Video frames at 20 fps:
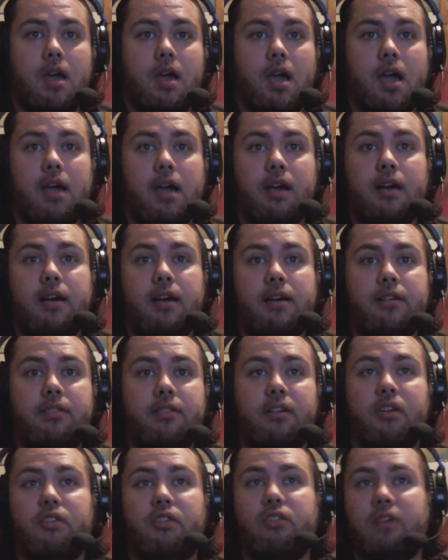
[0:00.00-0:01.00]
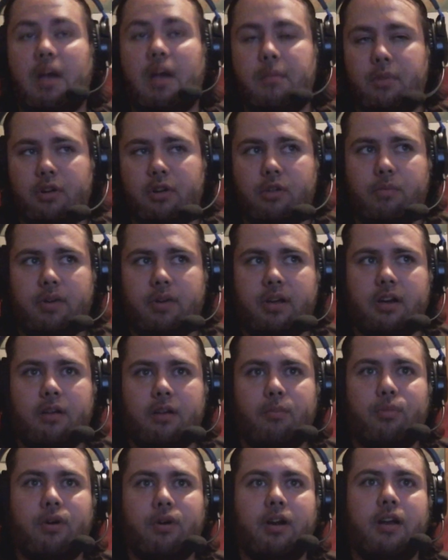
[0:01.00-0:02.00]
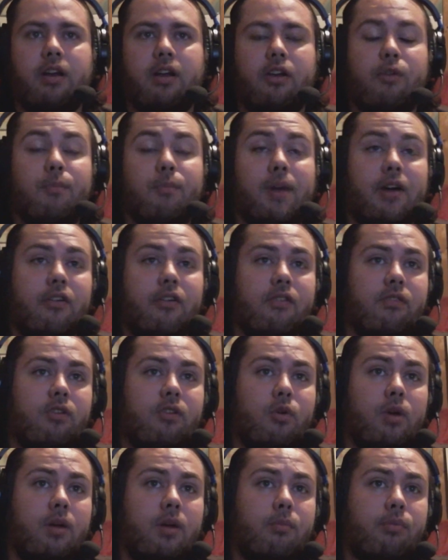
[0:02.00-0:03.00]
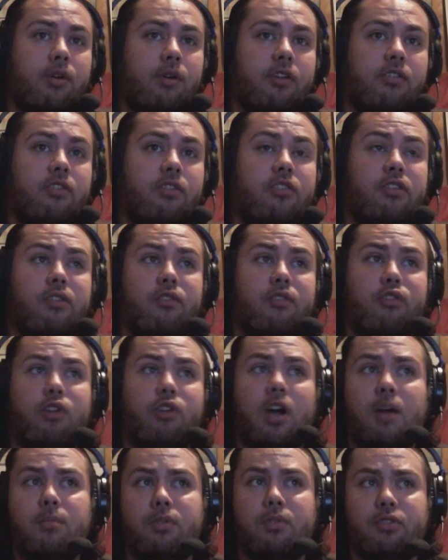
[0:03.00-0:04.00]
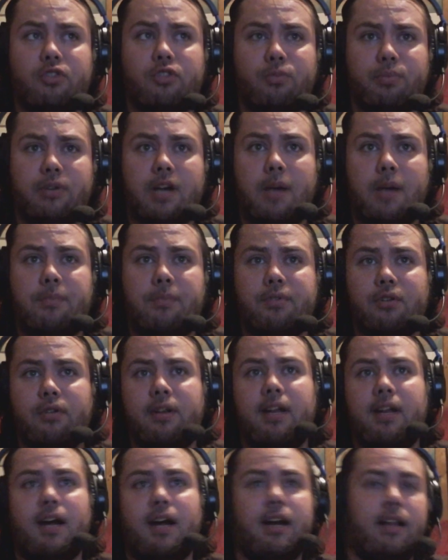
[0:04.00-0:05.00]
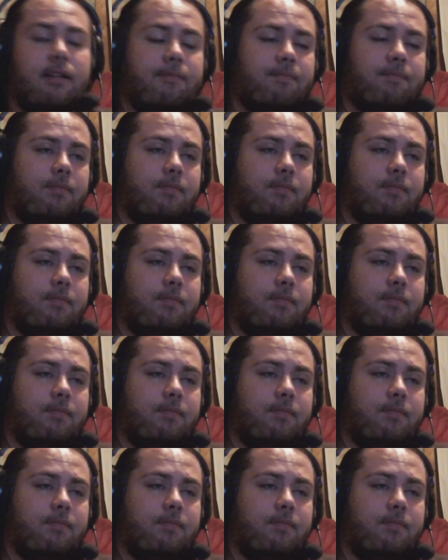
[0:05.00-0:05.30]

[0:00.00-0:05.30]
Hey guys, Shabadoobie here, bringing you my review and impressions of Dragon Ball Super Episode 90,